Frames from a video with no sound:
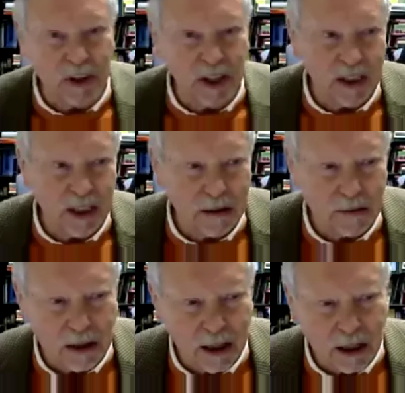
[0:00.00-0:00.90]
that
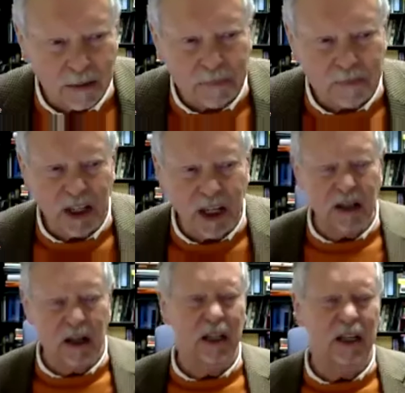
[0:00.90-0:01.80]
a
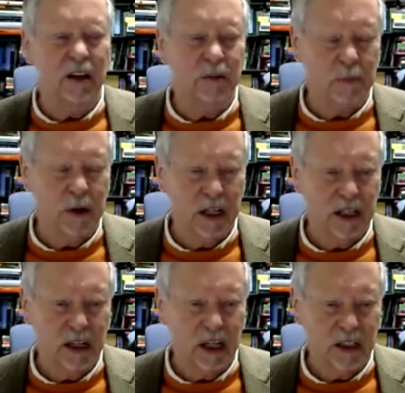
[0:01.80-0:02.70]
colleague of
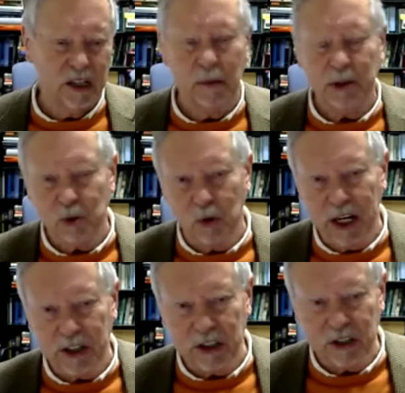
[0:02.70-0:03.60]
mine, Thomas
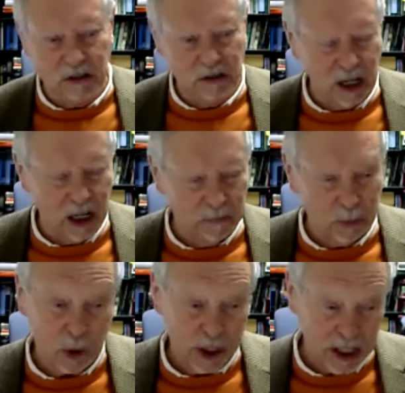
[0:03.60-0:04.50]
West,
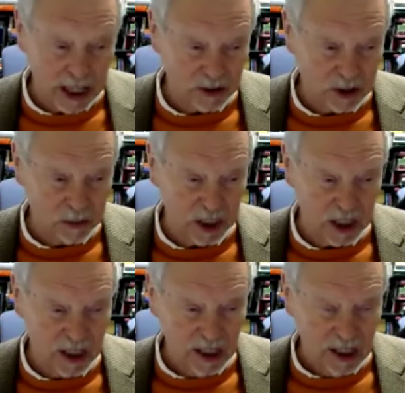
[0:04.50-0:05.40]
pointed out to
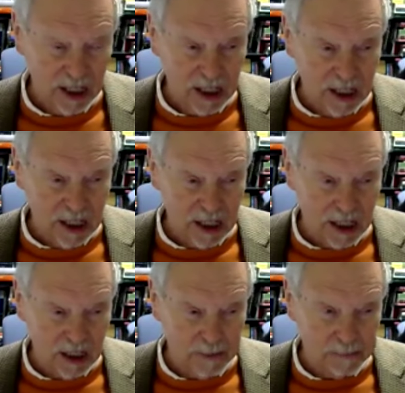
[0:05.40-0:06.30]
me,
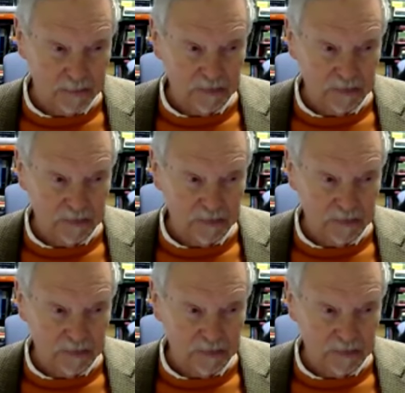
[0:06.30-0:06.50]
when